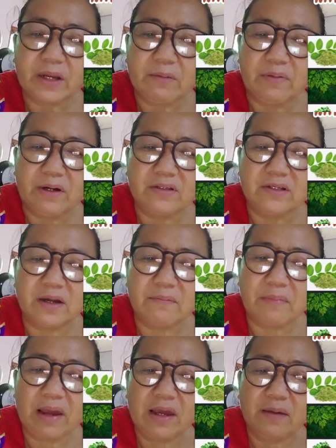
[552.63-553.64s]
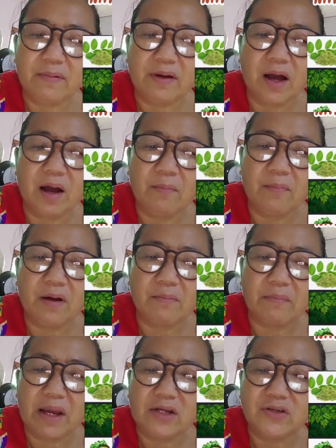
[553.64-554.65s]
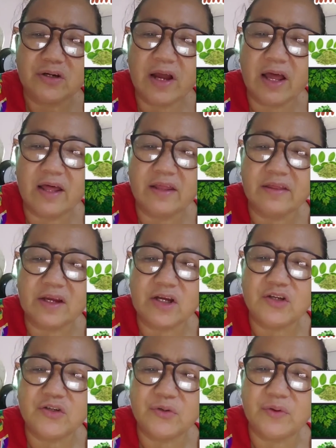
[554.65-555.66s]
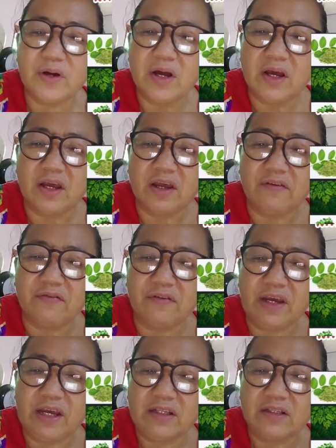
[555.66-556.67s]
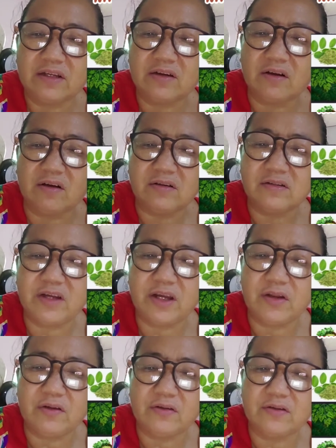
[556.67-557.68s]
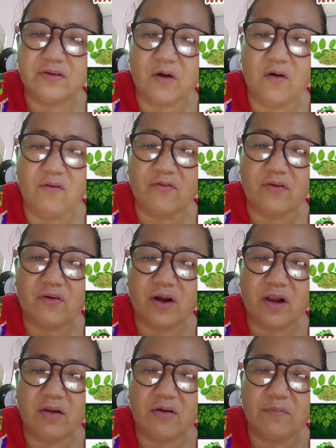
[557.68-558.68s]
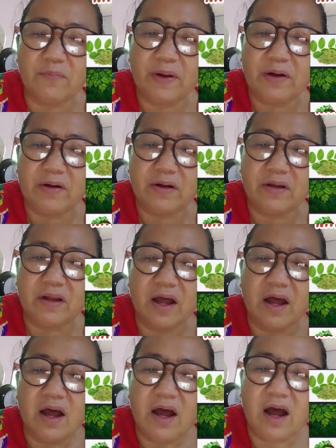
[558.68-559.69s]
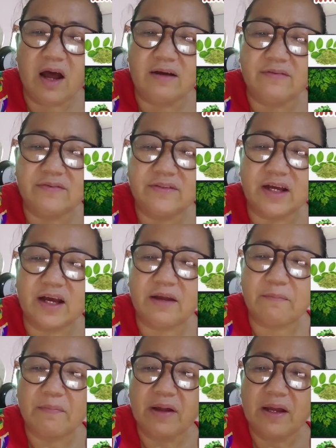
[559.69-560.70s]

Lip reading: but may become a major health issue if it continues over a long period of time.